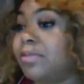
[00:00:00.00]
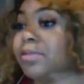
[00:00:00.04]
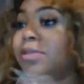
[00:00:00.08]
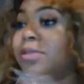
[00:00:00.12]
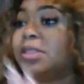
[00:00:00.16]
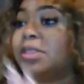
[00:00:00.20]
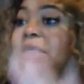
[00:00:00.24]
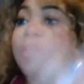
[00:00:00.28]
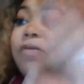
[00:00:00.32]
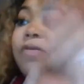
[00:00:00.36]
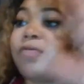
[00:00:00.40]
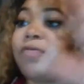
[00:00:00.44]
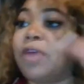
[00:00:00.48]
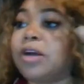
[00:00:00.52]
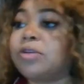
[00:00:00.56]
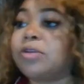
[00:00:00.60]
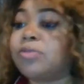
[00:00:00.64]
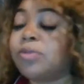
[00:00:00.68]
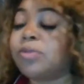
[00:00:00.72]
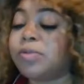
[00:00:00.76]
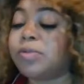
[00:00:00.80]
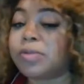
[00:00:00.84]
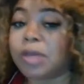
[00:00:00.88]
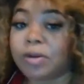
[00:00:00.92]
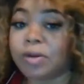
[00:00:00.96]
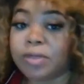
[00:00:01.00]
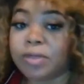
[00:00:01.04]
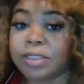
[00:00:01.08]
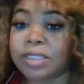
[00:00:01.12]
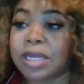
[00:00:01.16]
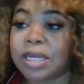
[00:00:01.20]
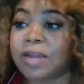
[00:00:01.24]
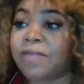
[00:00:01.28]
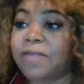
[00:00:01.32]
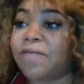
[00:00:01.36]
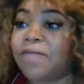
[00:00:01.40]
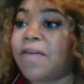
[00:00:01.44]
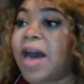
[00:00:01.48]
See, first we was only
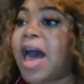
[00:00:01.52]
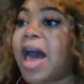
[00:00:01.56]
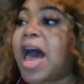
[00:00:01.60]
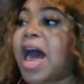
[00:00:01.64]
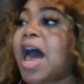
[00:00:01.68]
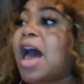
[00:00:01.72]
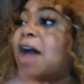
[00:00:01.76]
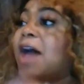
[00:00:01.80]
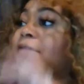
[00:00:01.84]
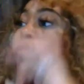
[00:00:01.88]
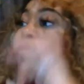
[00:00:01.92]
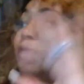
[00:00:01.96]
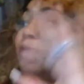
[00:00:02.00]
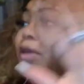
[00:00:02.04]
selling 5,